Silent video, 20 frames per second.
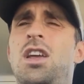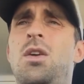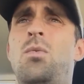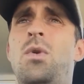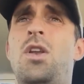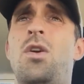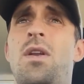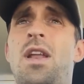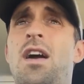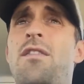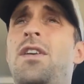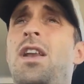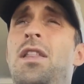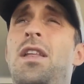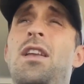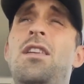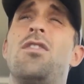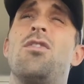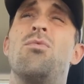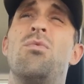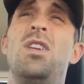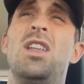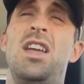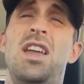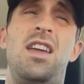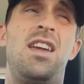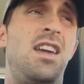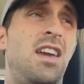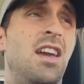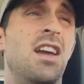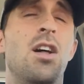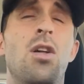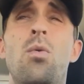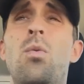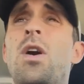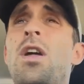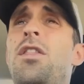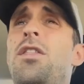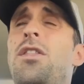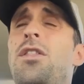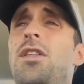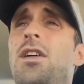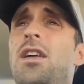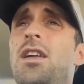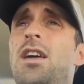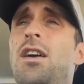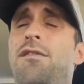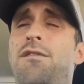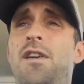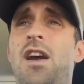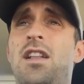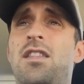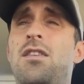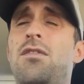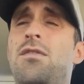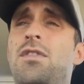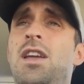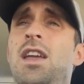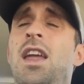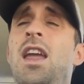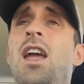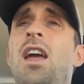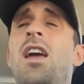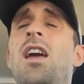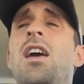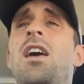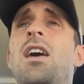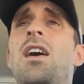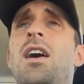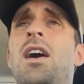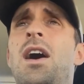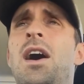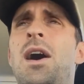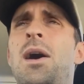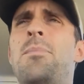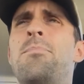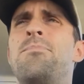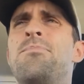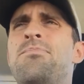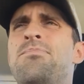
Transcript: We don't have anything to really kill with effectively. Our